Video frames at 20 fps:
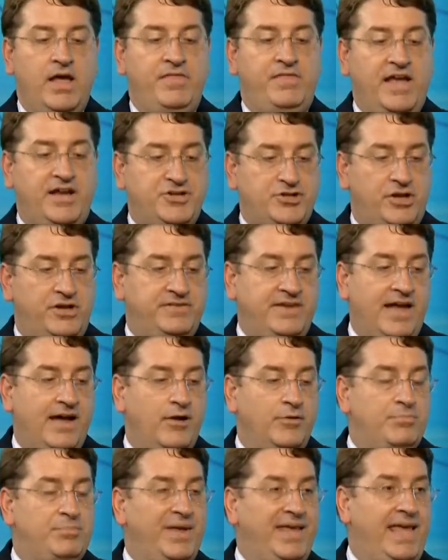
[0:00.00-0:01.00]
They shut it
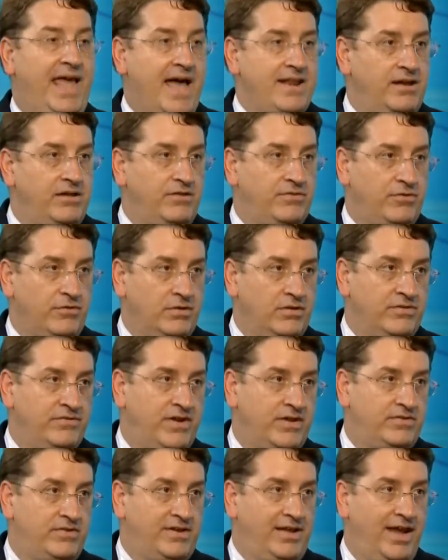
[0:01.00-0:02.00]
down, began an internal
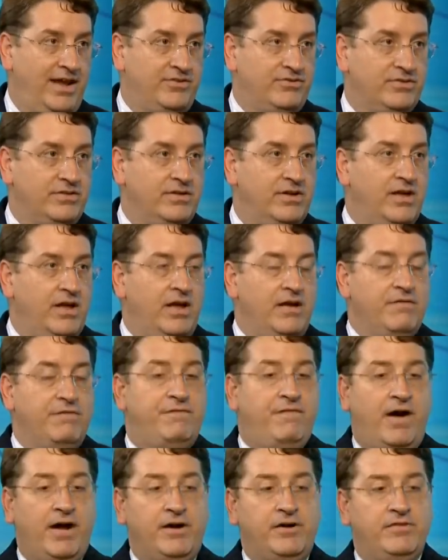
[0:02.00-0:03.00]
investigation,
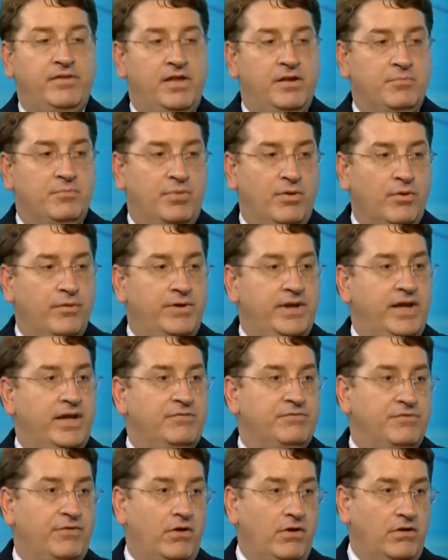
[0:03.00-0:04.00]
fired the employee
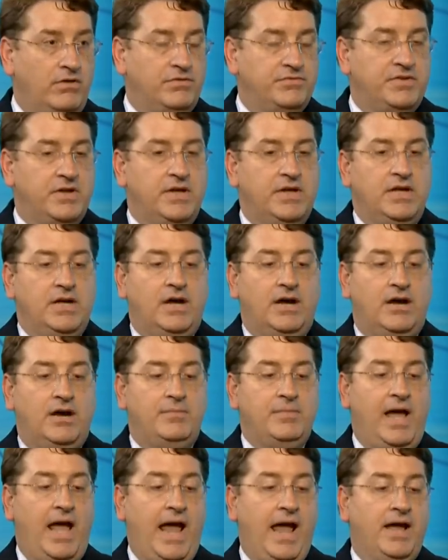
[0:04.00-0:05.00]
involved,
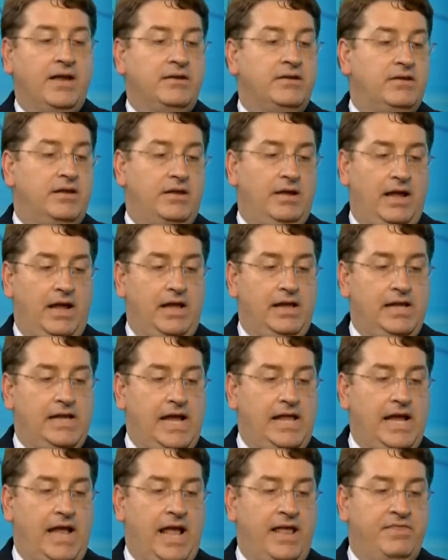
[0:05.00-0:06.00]
and
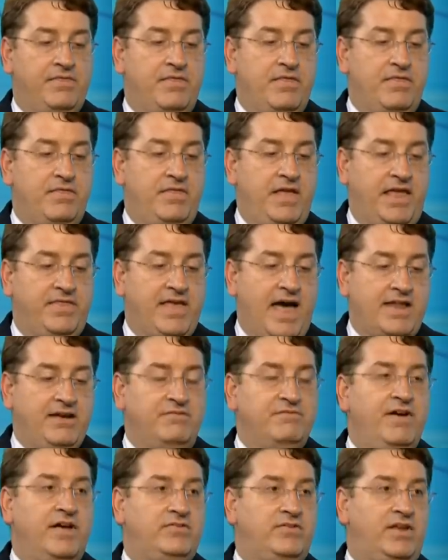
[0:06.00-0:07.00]
that
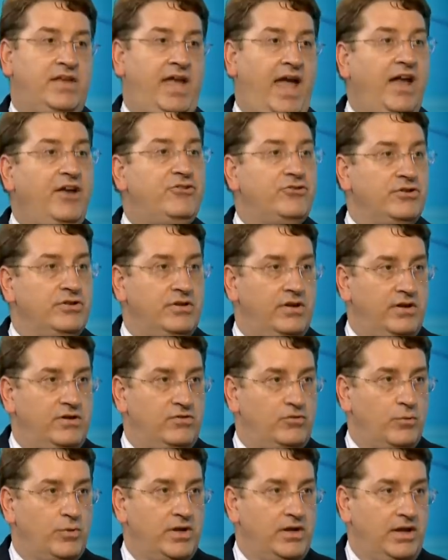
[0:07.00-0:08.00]
investigation
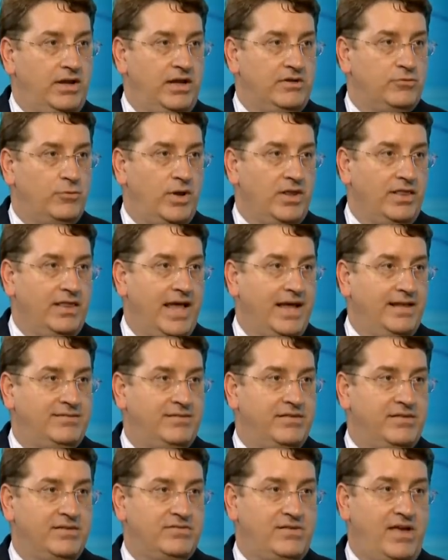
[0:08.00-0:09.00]
is what led
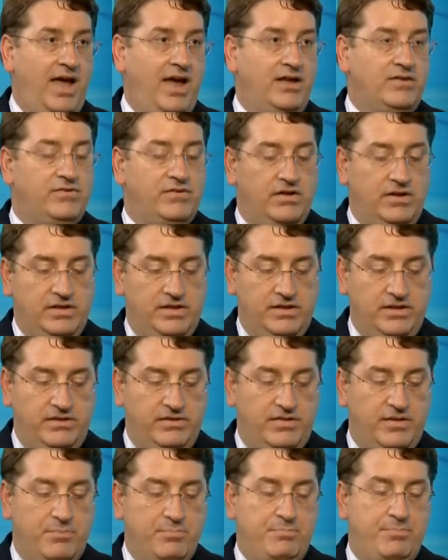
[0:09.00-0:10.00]
to this case.
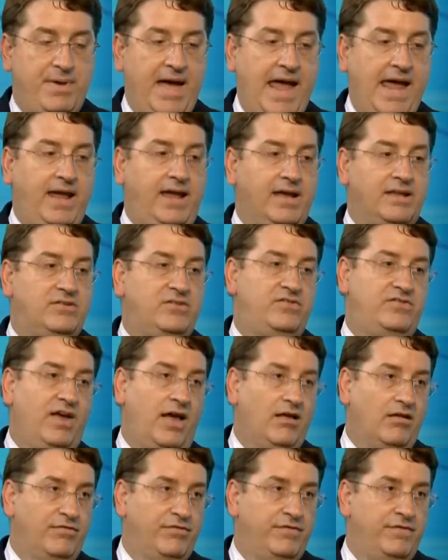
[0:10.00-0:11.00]
The bank
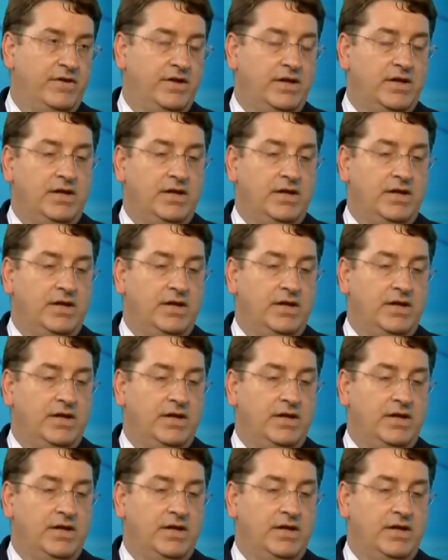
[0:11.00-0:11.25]
itself